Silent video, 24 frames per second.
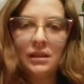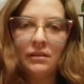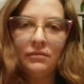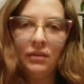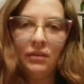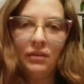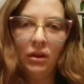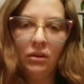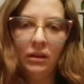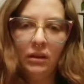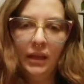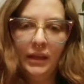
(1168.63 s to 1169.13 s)
I
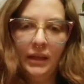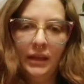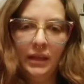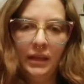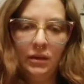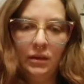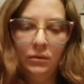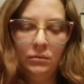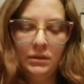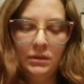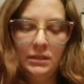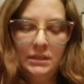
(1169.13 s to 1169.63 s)
felt like
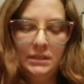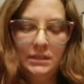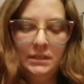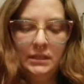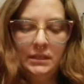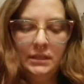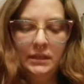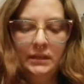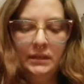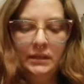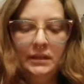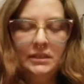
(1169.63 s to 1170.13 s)
it
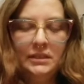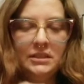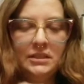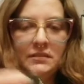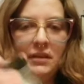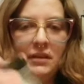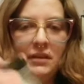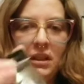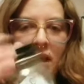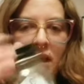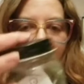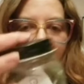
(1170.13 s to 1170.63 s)
was, I
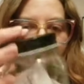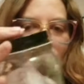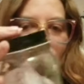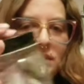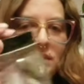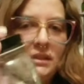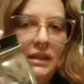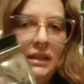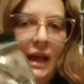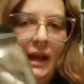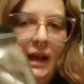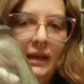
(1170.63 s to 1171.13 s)
just felt like it
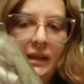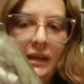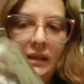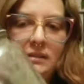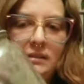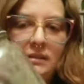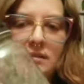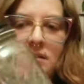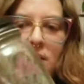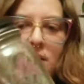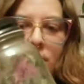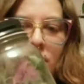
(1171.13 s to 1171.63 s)
was
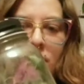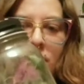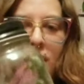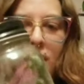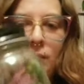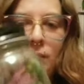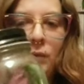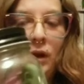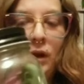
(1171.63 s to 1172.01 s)
lacking something,